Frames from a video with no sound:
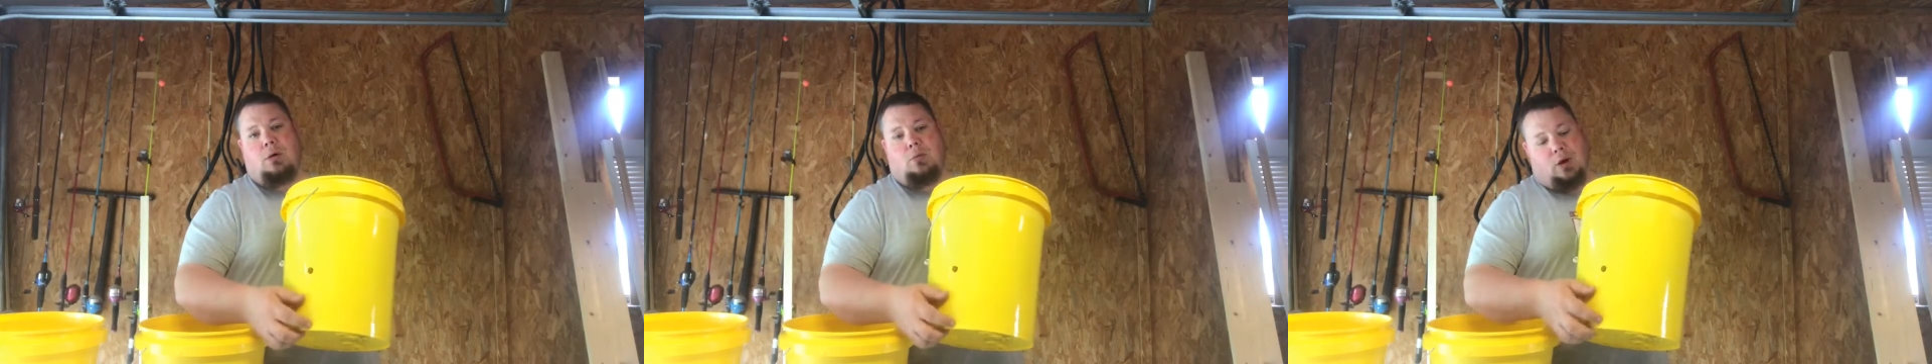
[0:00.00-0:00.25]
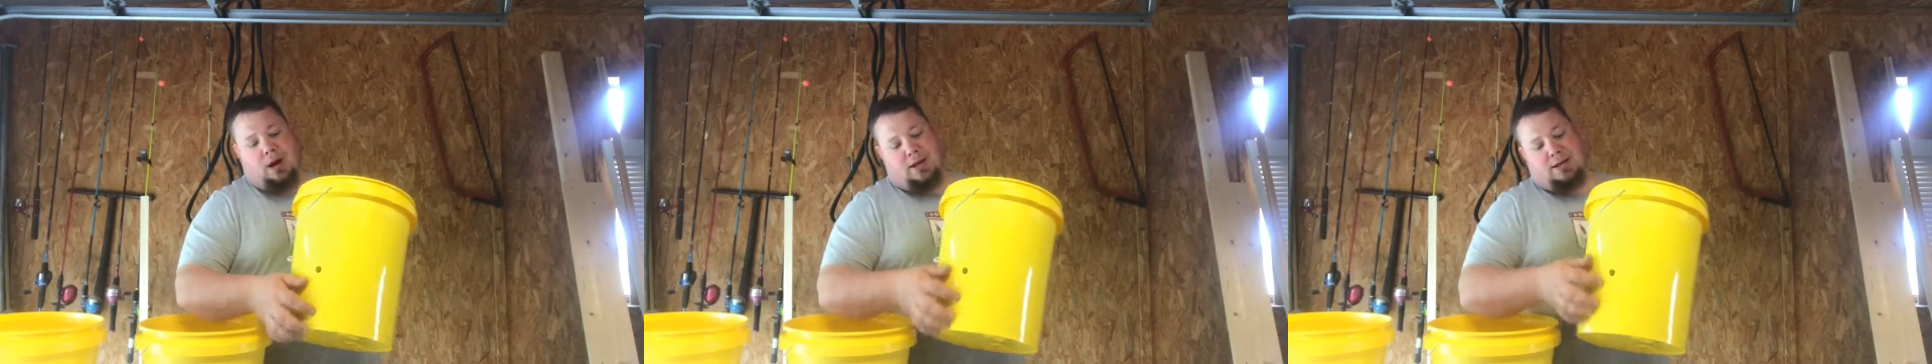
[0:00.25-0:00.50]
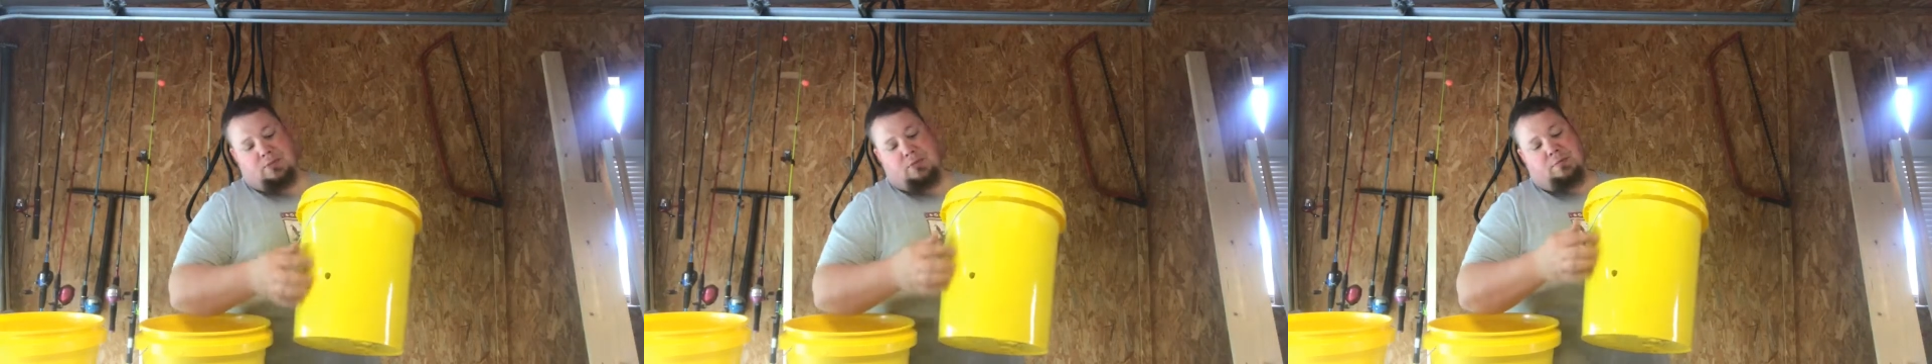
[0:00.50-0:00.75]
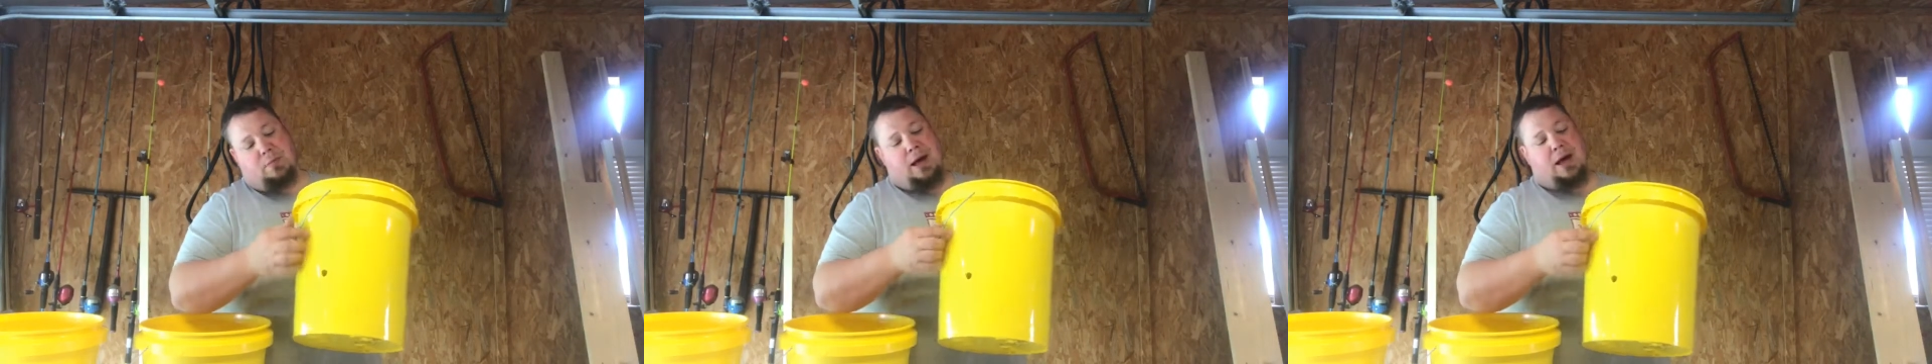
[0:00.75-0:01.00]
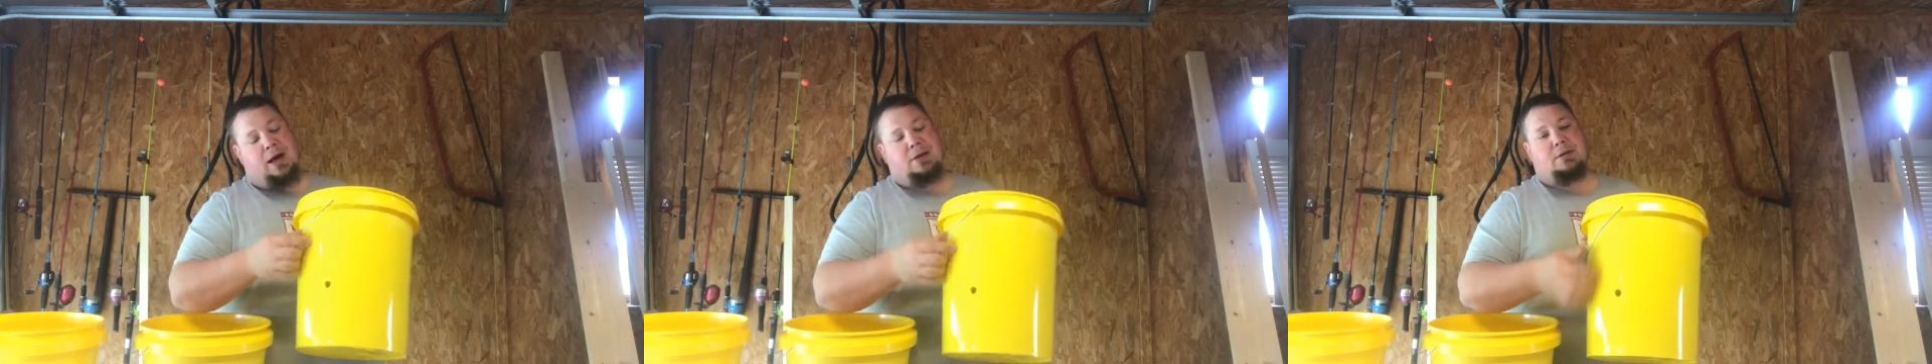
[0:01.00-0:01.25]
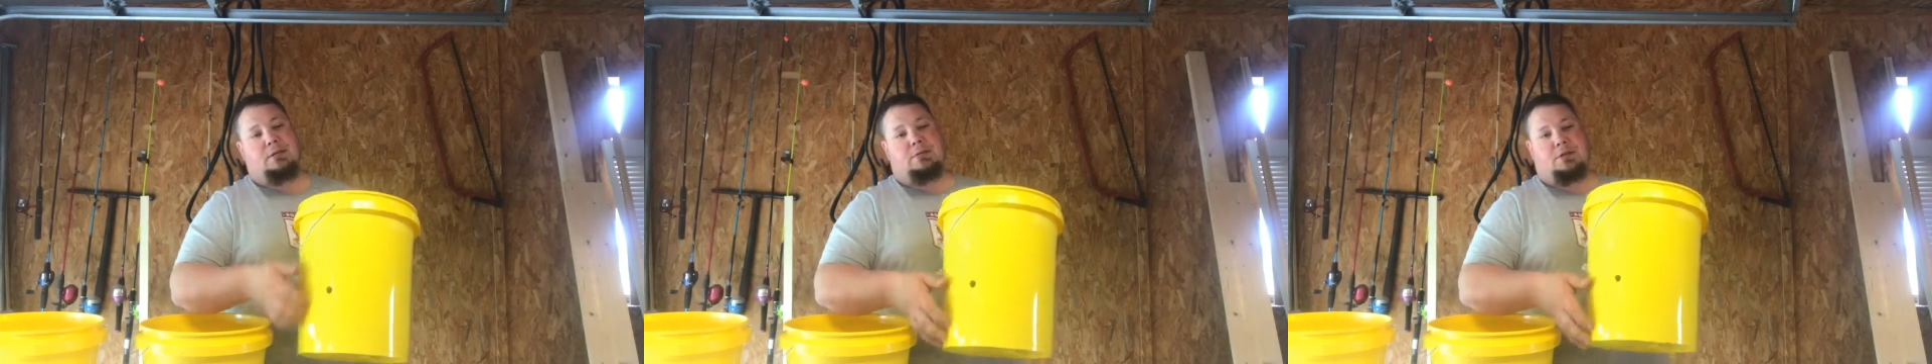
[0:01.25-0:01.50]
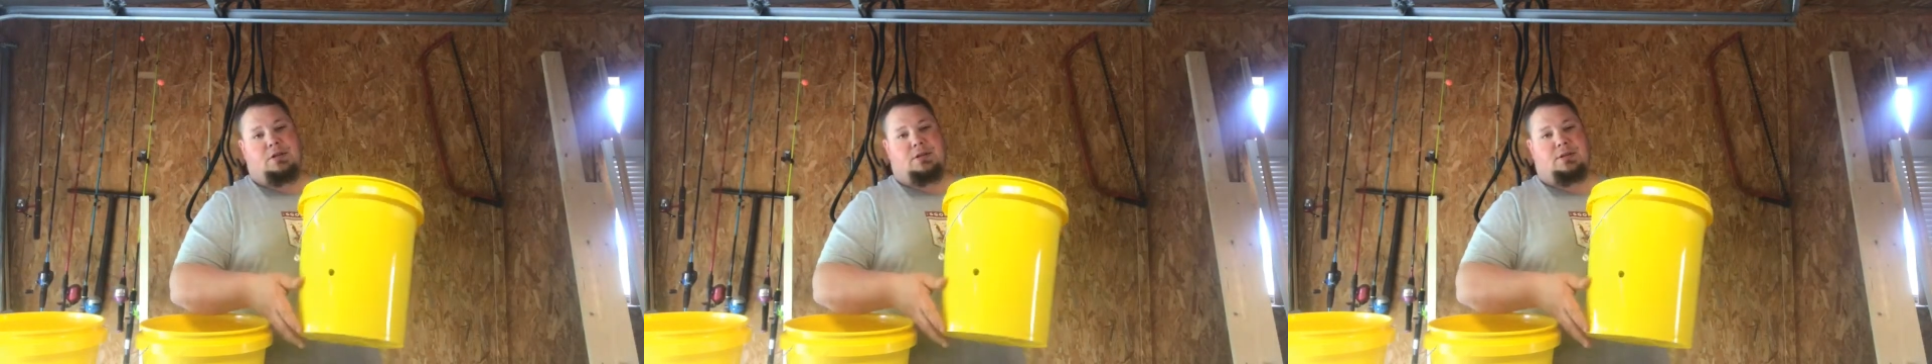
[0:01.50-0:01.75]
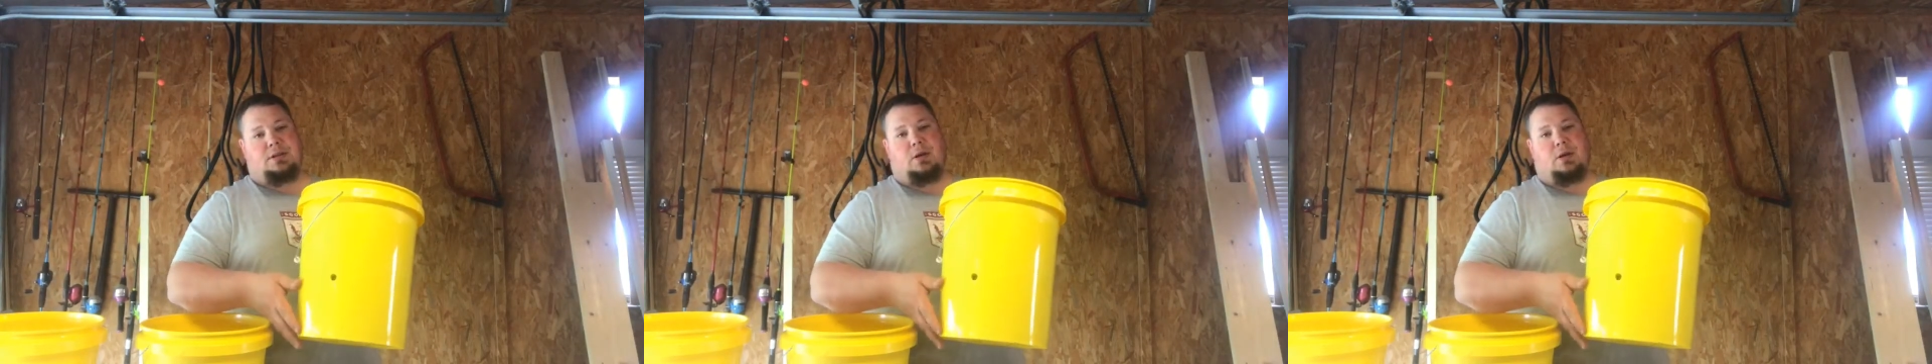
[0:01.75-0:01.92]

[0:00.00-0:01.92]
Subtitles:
And what I did with mine, just